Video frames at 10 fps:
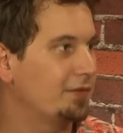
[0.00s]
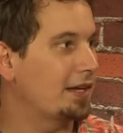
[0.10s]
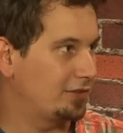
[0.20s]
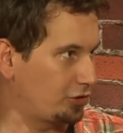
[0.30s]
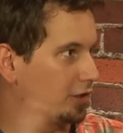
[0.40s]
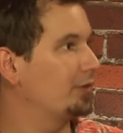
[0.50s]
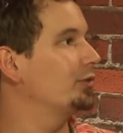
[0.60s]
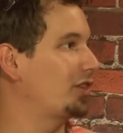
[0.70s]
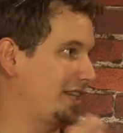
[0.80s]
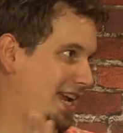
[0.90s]
if you had
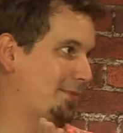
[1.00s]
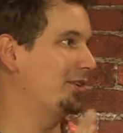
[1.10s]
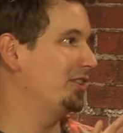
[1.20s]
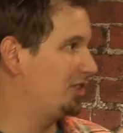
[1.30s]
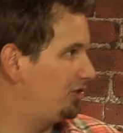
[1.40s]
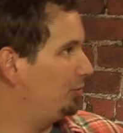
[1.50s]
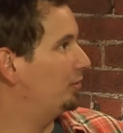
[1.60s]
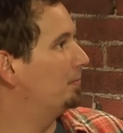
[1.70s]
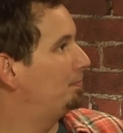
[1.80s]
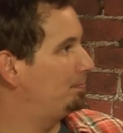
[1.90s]
servos on the camera and you could do
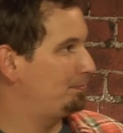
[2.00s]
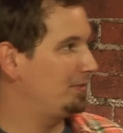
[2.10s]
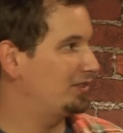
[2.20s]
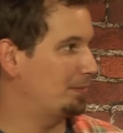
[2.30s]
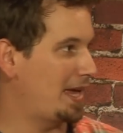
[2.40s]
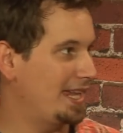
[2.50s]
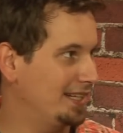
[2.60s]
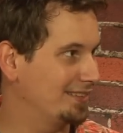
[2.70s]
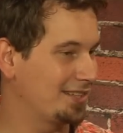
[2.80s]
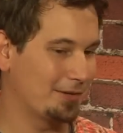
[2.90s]
some
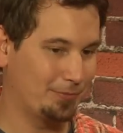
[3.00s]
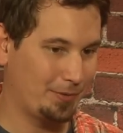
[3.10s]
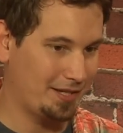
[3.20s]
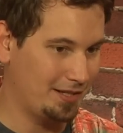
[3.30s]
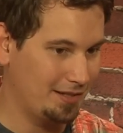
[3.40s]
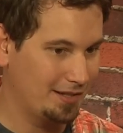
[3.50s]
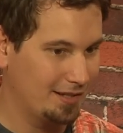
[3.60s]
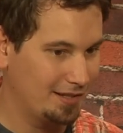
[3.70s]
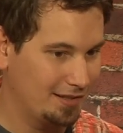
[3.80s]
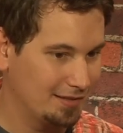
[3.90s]
panning and stuff with it. Or